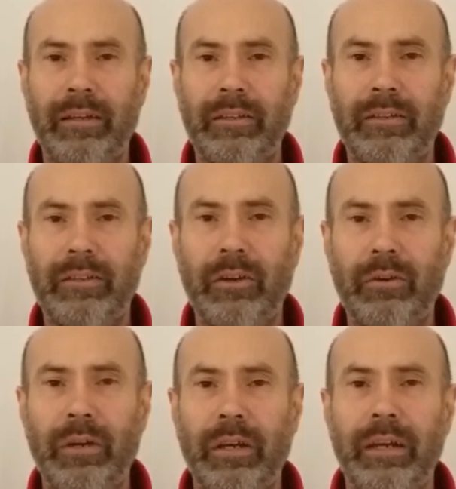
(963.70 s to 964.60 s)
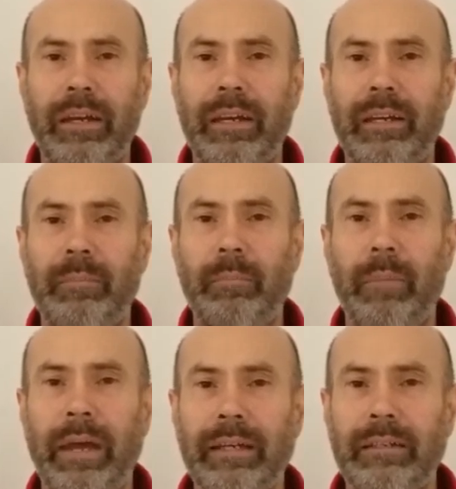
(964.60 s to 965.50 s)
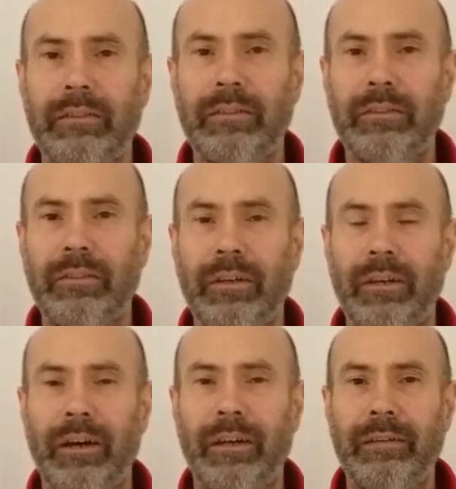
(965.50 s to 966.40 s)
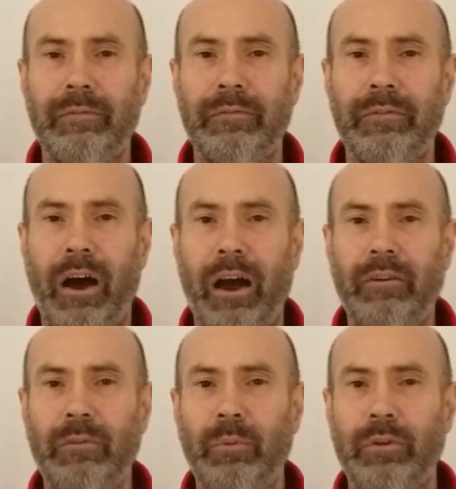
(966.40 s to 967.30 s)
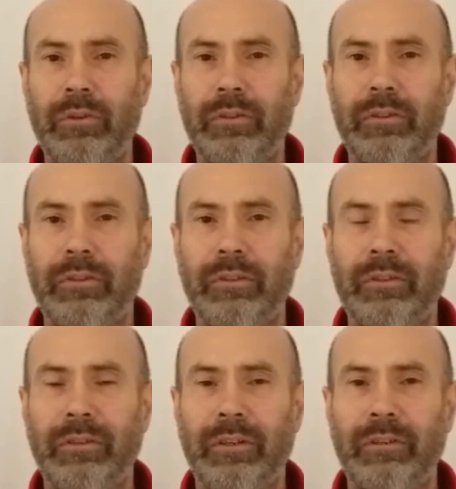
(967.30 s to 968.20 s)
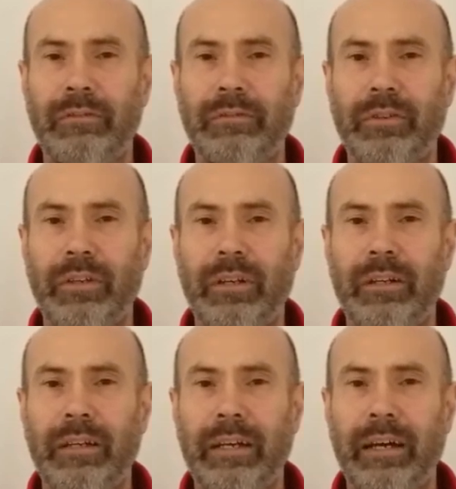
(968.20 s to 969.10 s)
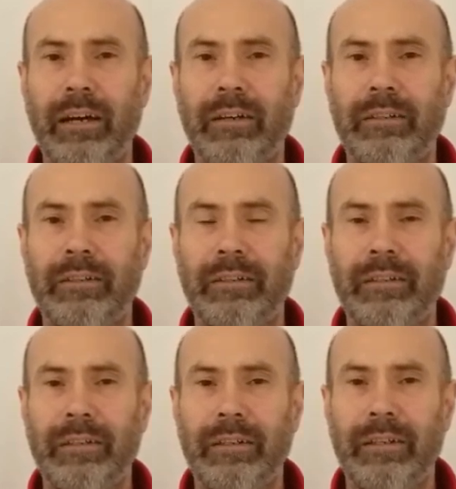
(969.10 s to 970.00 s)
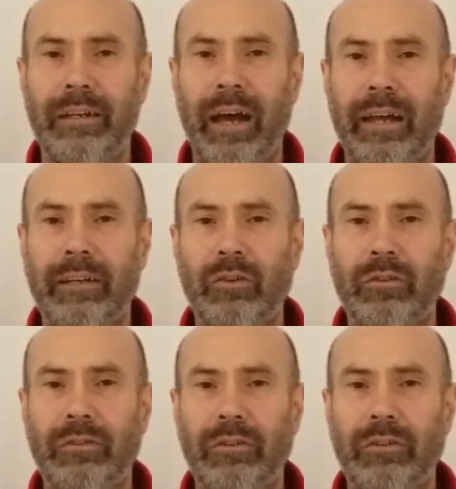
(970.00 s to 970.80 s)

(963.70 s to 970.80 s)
So it makes an environment for clear and good